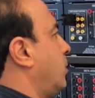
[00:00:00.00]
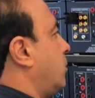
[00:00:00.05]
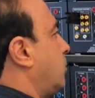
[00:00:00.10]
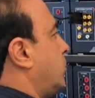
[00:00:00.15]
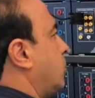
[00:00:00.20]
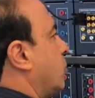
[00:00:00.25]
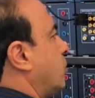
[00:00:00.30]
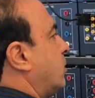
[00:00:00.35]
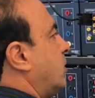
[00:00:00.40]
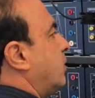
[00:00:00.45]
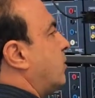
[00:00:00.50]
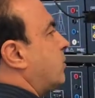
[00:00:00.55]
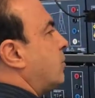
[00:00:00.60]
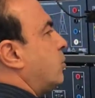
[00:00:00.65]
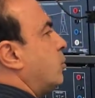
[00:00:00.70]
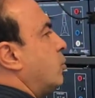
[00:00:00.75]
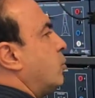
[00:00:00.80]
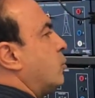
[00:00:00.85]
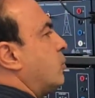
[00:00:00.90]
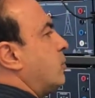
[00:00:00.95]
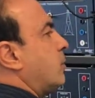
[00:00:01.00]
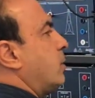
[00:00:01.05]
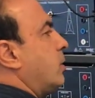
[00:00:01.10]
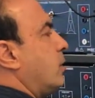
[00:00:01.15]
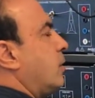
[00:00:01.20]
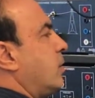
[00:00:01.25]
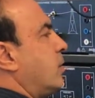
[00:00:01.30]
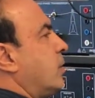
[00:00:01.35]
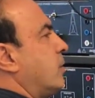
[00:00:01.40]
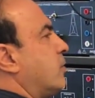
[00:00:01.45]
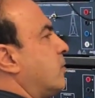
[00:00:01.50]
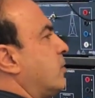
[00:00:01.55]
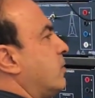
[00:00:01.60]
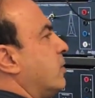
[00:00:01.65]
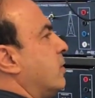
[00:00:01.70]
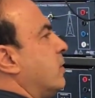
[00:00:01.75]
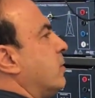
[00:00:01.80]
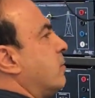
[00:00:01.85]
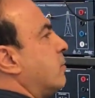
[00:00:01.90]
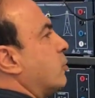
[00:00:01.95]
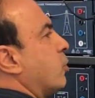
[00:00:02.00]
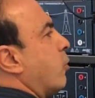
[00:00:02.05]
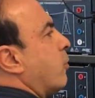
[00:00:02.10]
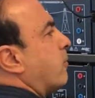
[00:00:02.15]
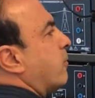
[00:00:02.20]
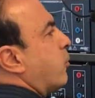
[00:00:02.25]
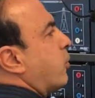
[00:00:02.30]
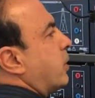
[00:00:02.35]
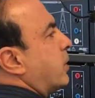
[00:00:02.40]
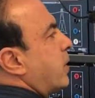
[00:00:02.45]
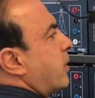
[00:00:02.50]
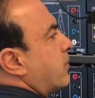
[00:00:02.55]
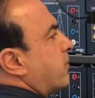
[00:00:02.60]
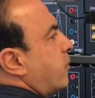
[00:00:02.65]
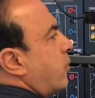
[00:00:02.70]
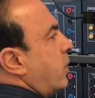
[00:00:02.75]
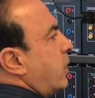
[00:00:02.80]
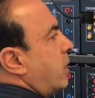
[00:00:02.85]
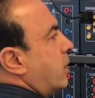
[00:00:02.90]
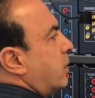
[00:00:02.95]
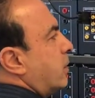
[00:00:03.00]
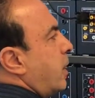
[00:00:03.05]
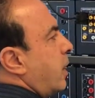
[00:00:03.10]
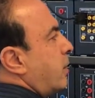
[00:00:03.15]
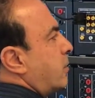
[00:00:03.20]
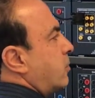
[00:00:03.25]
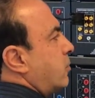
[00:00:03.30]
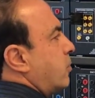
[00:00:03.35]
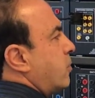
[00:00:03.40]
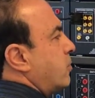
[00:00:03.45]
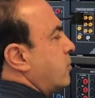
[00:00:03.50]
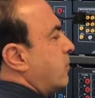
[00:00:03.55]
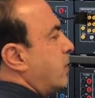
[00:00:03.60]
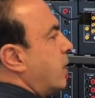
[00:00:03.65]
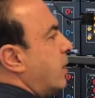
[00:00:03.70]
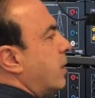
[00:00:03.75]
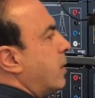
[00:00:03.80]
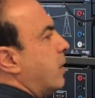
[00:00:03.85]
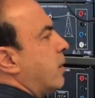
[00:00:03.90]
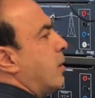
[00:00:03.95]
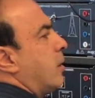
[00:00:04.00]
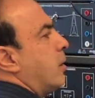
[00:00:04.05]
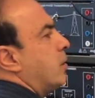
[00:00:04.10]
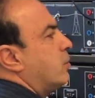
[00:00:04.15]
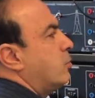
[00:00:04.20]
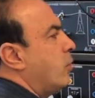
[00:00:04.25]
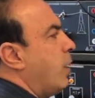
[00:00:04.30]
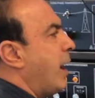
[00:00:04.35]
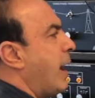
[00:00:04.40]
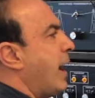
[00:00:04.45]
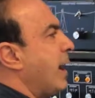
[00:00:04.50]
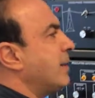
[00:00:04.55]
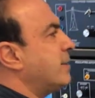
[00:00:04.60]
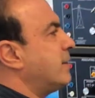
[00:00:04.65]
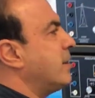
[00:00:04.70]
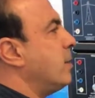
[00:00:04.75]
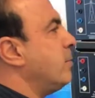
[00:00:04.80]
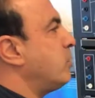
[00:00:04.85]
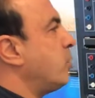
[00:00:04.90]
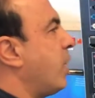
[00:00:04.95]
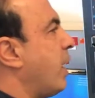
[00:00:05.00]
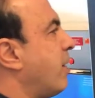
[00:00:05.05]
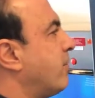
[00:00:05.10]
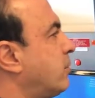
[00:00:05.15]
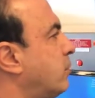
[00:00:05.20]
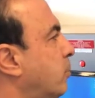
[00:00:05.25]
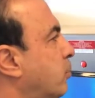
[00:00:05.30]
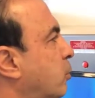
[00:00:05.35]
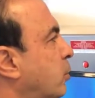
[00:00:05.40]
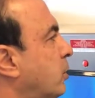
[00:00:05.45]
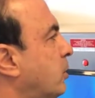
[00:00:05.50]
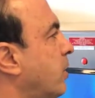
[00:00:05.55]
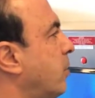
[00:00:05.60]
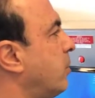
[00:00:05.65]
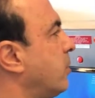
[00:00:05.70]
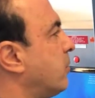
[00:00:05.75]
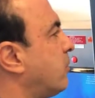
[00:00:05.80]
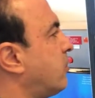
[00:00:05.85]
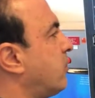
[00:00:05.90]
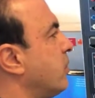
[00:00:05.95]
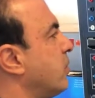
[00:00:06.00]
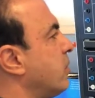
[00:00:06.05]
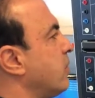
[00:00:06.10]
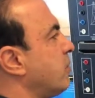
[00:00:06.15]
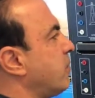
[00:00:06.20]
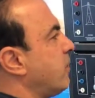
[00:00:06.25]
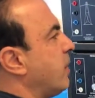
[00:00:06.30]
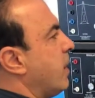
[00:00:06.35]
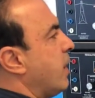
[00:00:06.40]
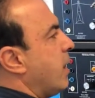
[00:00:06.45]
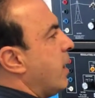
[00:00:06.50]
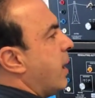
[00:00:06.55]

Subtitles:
So these two in series. Don't forget for inductors to add them, you have to put them in series.